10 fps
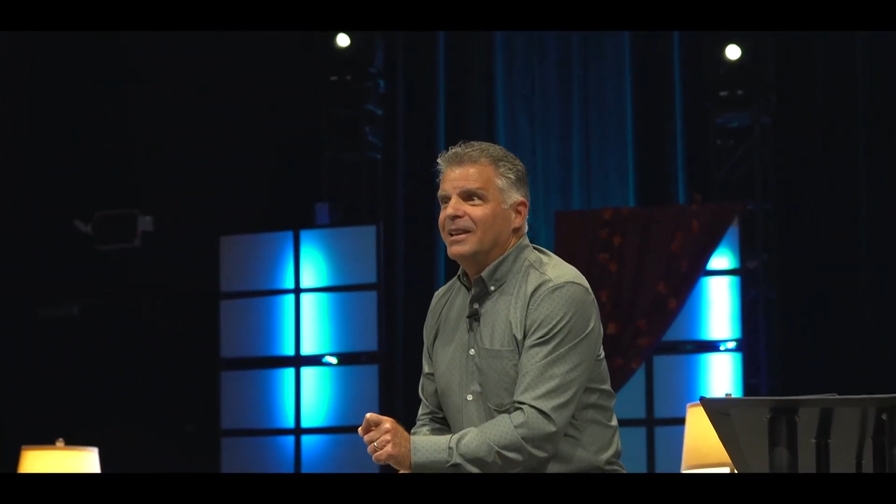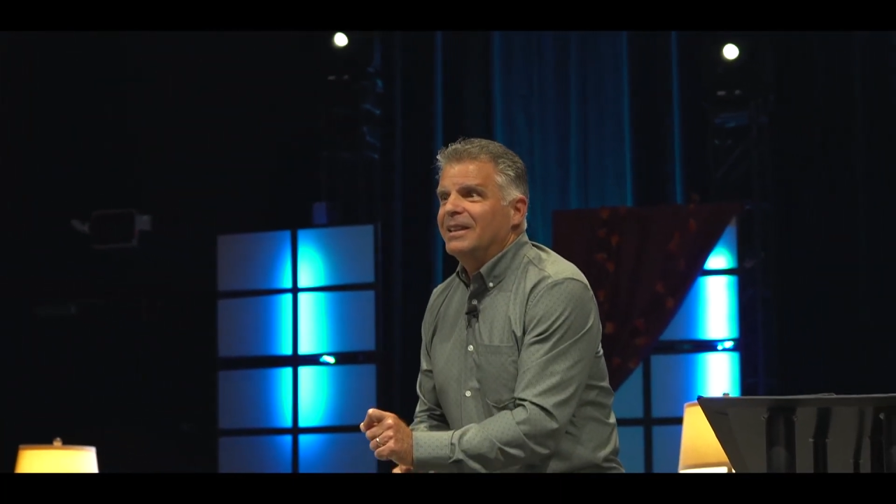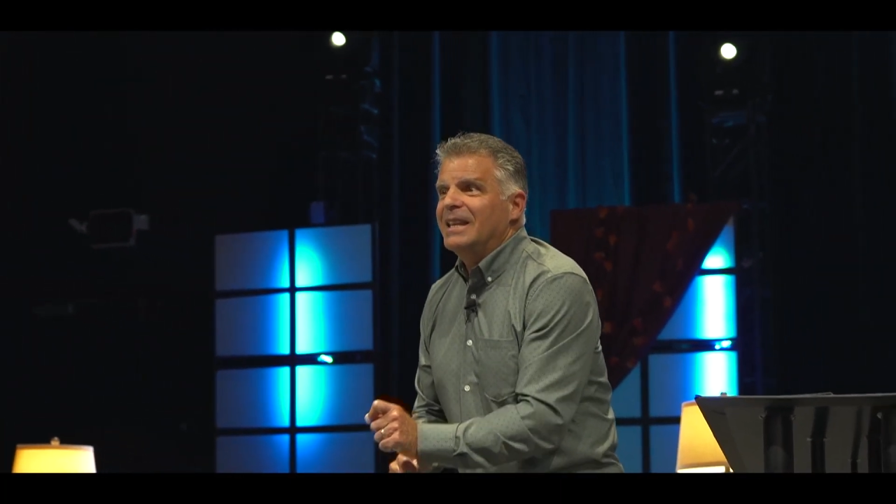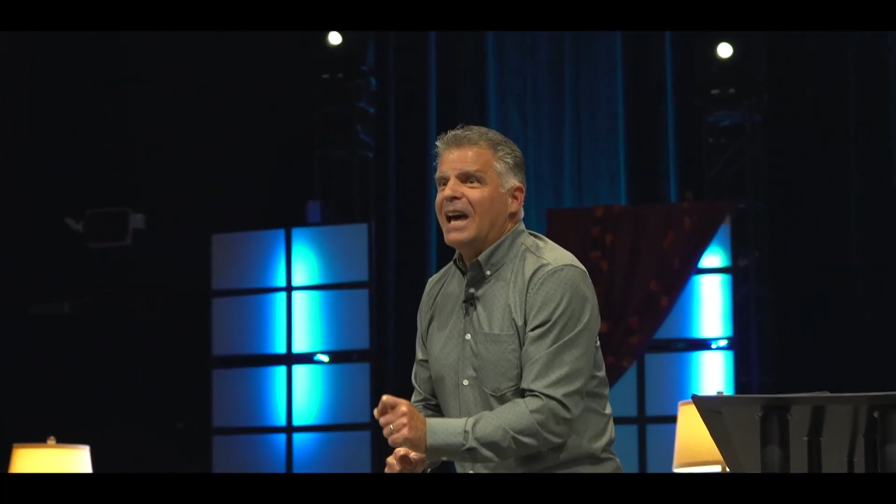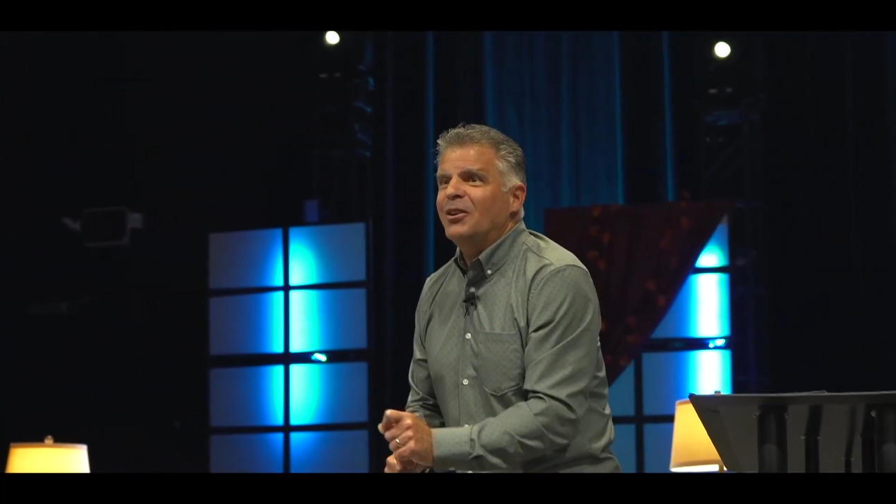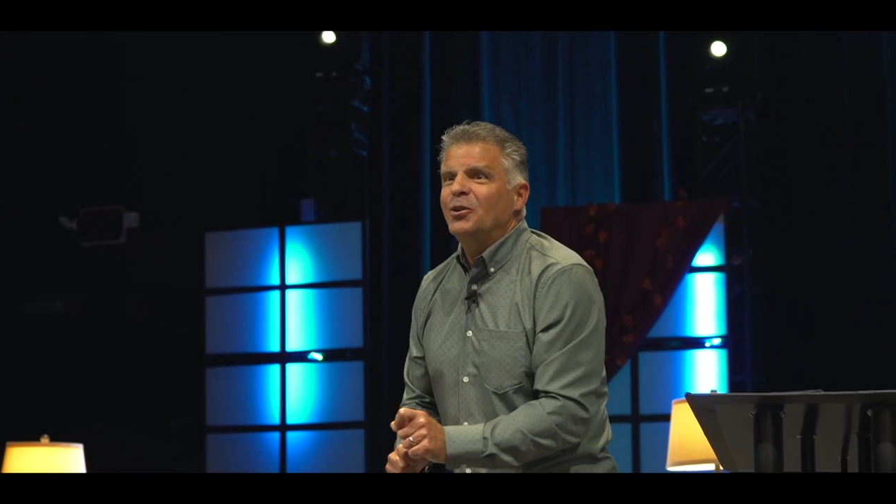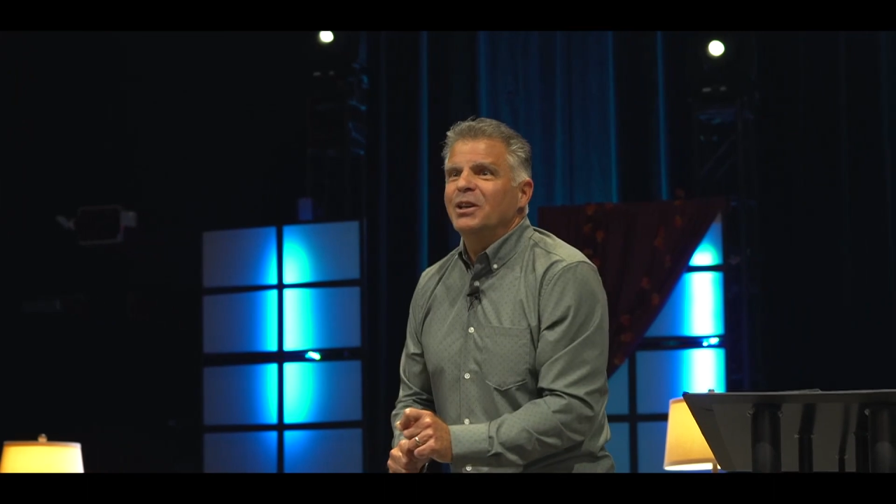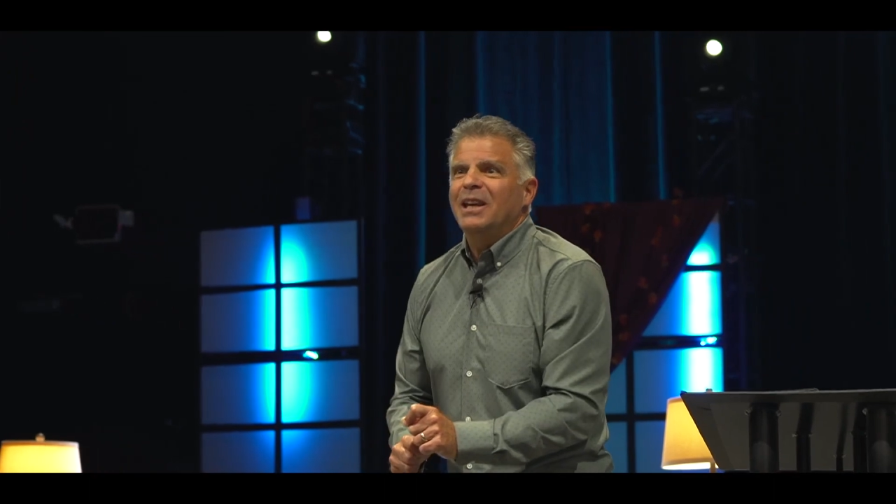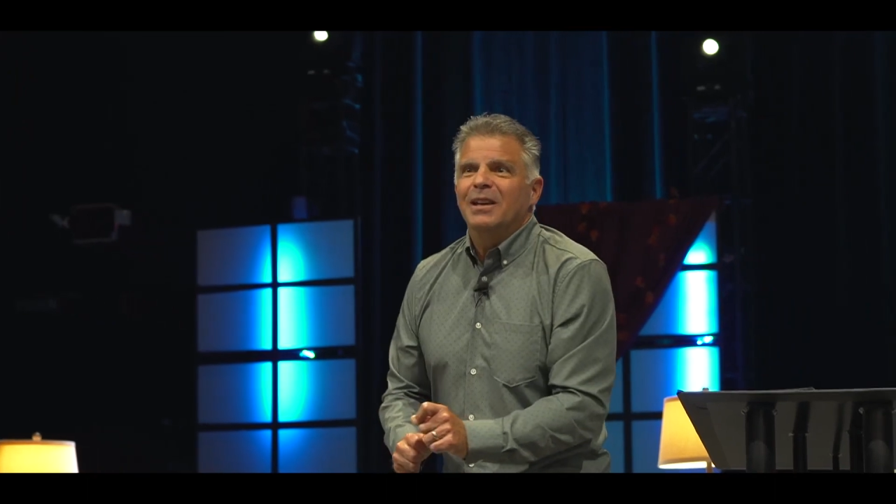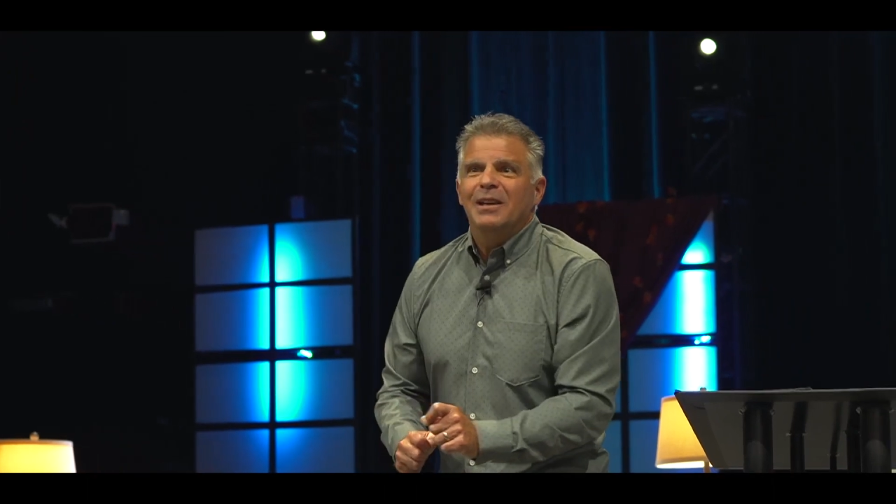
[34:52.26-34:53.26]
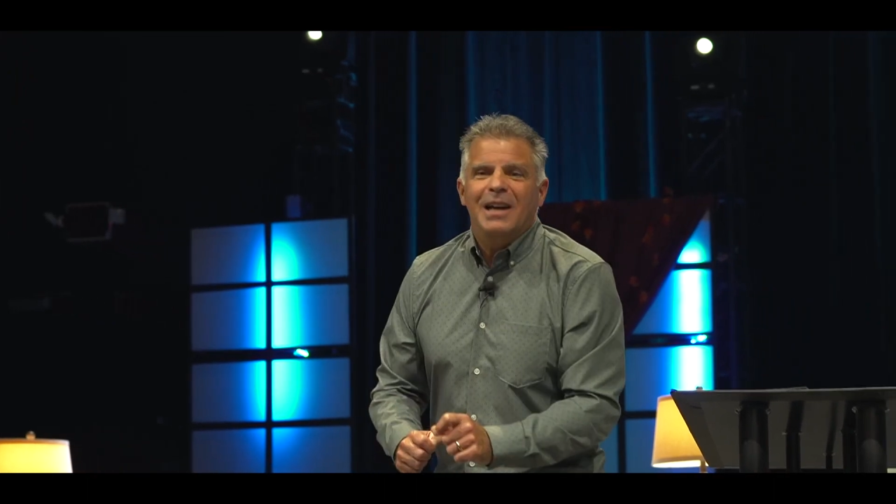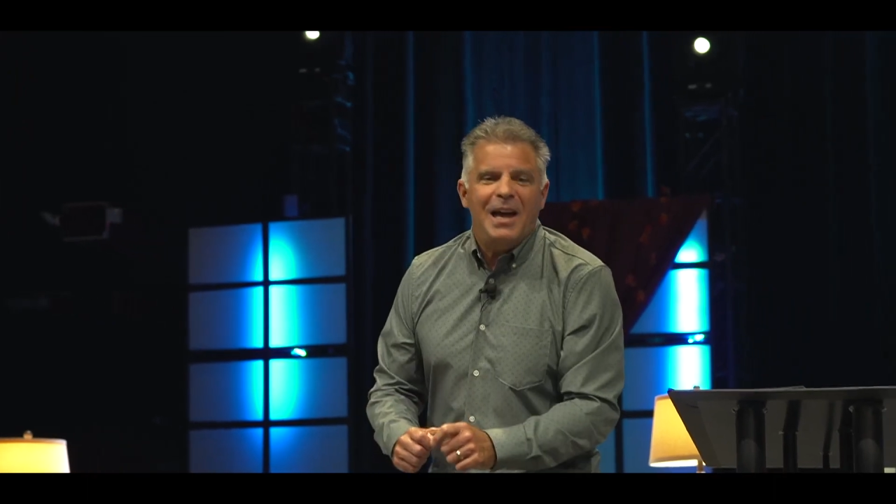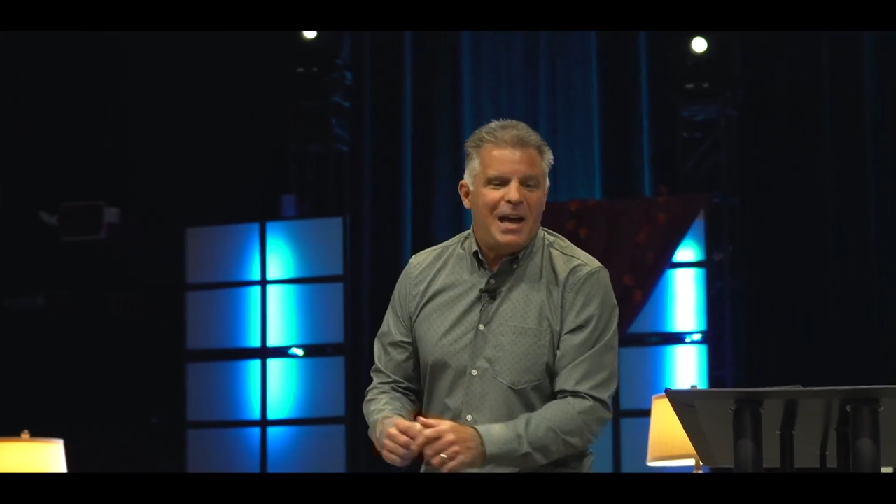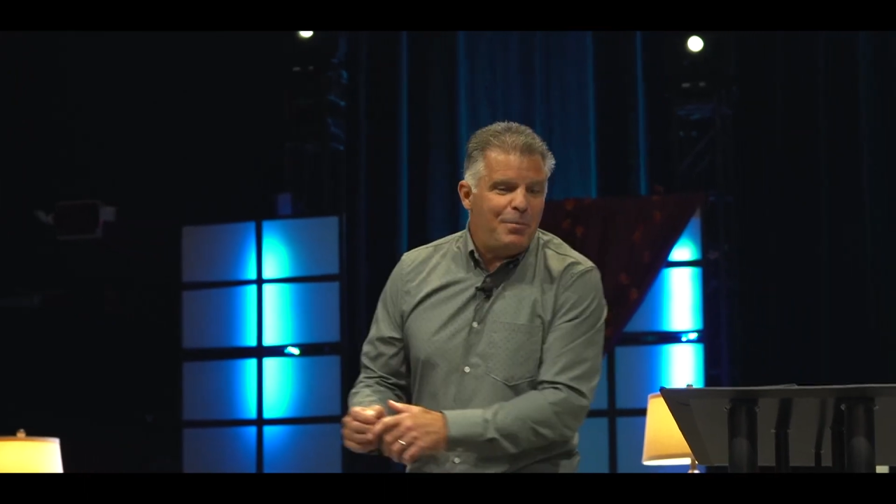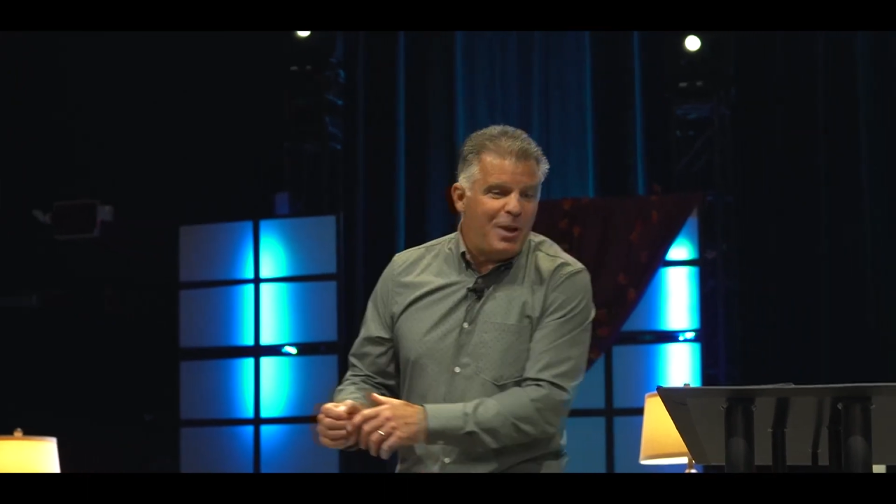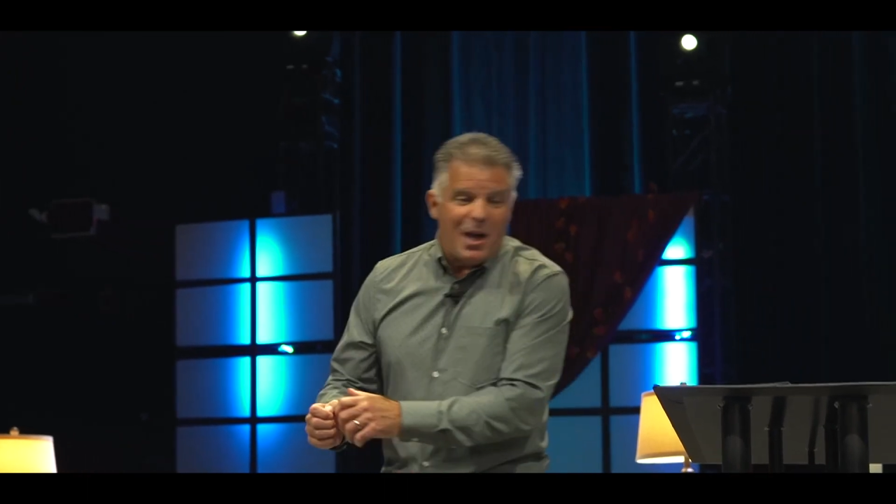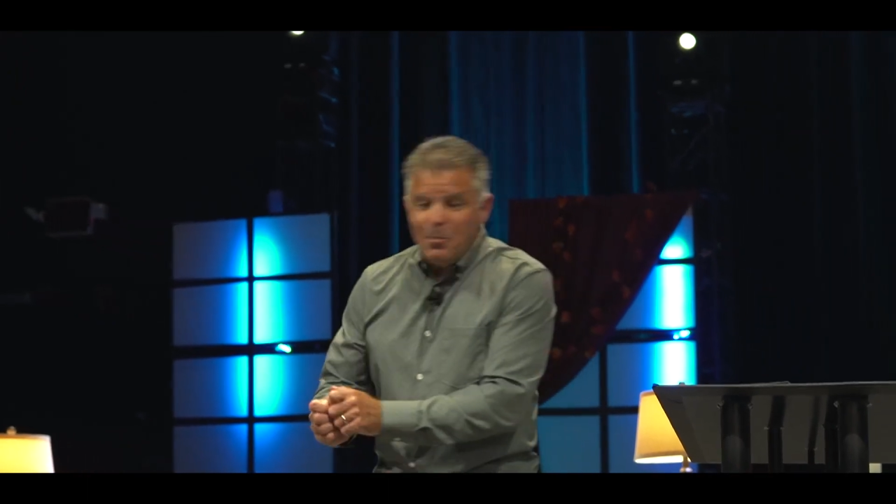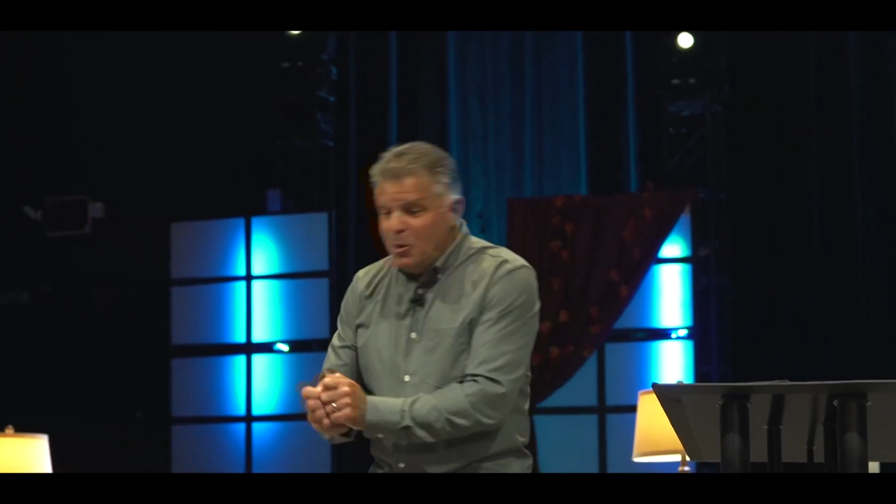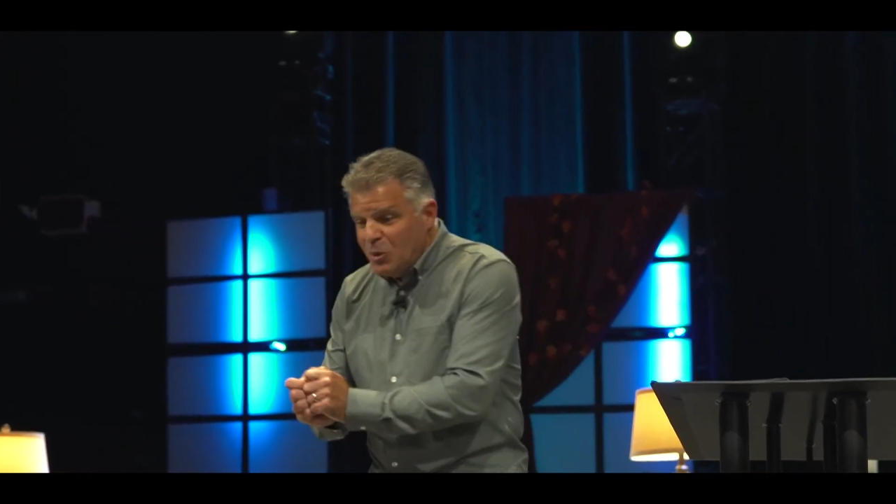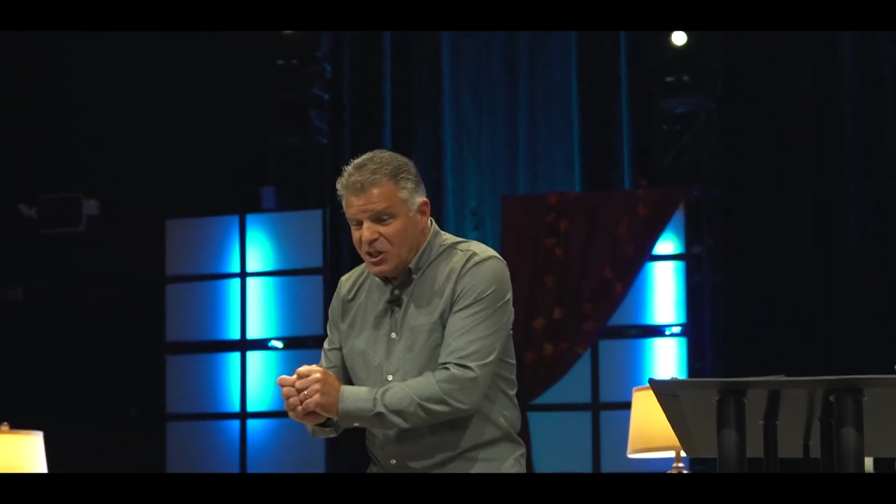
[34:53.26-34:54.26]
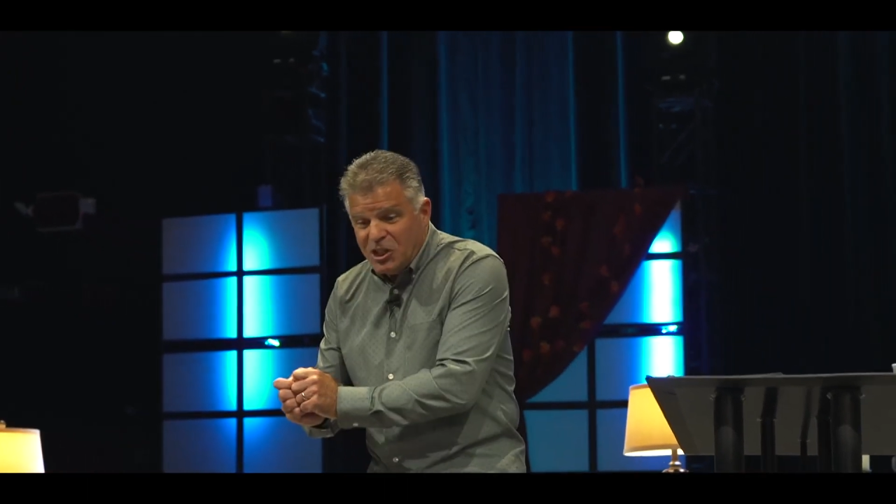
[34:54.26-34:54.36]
not only i mean i mean when